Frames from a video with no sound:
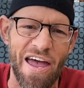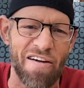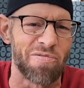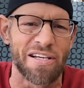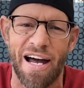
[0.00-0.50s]

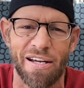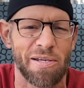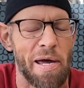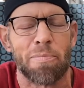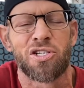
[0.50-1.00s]
Everybody, but
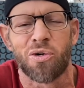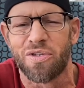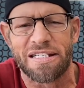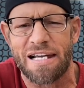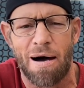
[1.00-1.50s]
you were in
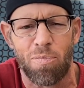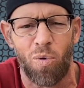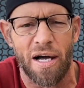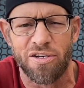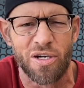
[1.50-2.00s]
the top,
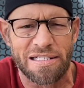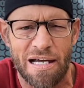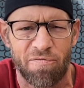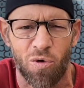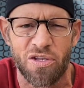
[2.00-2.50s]
what? You got
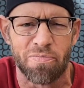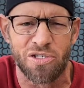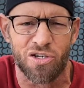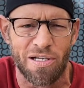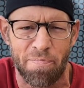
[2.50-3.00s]
top 4 at the
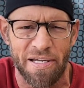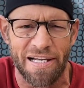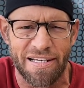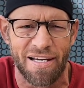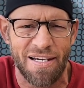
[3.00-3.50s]
Mr.
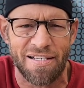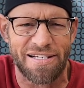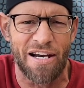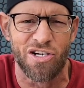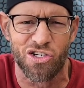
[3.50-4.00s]
Olympia,
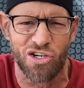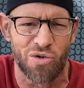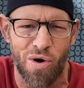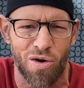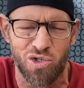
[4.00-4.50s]
10 years in a
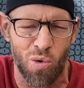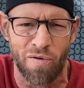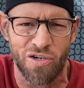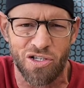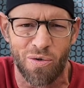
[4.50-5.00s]
row, 12
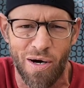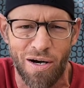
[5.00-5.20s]
years in a row?